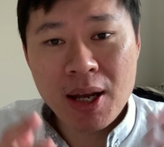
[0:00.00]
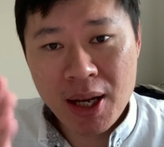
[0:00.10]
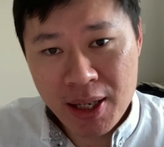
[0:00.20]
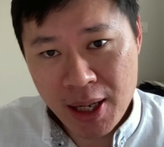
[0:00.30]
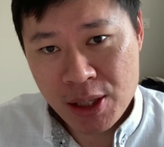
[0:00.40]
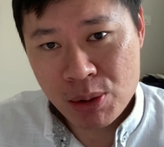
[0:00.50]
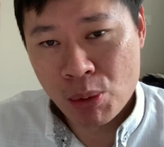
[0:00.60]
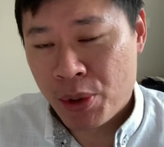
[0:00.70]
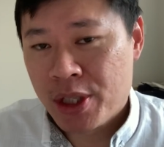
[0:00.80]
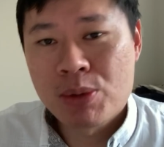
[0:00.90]
And as
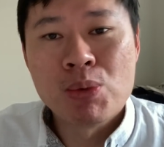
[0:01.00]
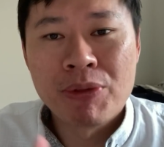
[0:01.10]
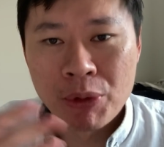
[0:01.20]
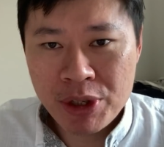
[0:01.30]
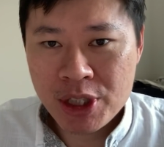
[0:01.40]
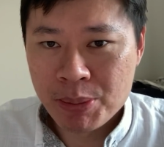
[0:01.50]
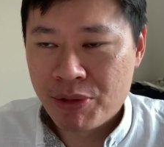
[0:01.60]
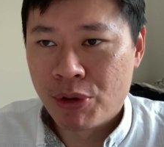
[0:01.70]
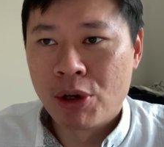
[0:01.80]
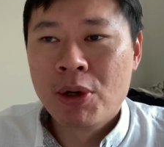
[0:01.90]
always, we've always heard
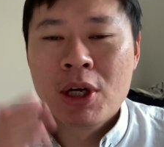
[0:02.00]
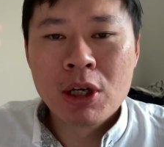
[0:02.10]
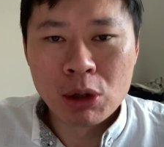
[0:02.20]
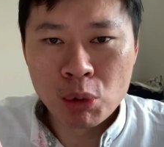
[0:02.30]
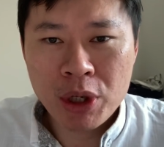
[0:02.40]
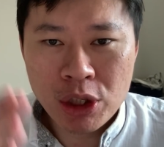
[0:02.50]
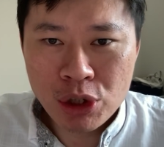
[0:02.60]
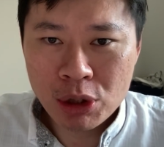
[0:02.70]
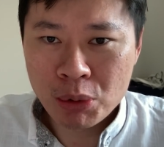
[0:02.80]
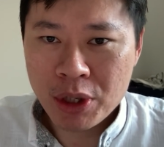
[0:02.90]
before,
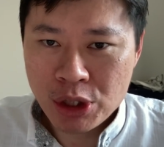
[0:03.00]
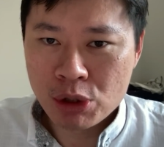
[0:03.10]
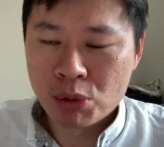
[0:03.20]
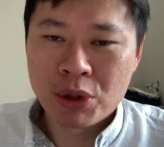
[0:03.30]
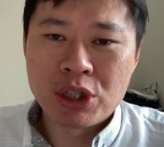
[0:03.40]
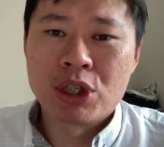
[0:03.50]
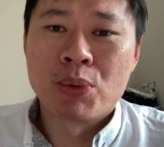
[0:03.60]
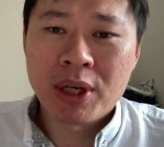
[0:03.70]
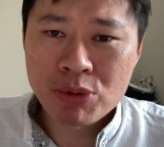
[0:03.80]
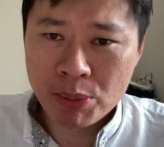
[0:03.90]
location. When
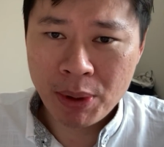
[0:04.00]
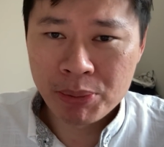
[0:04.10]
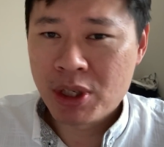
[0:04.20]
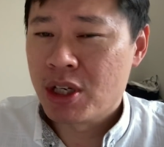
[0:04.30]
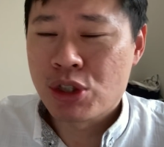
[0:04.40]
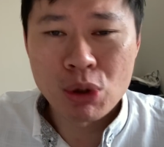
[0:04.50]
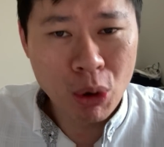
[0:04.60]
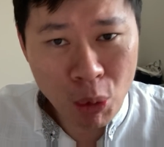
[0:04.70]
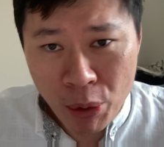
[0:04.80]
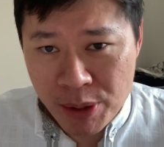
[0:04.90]
it comes to property, it's
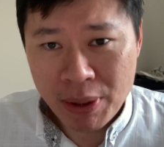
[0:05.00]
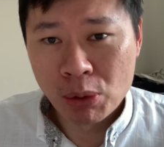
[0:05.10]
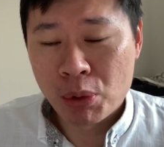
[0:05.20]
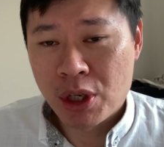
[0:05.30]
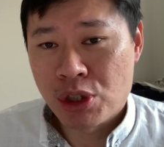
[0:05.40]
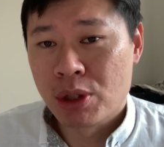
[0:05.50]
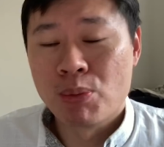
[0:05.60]
always about location.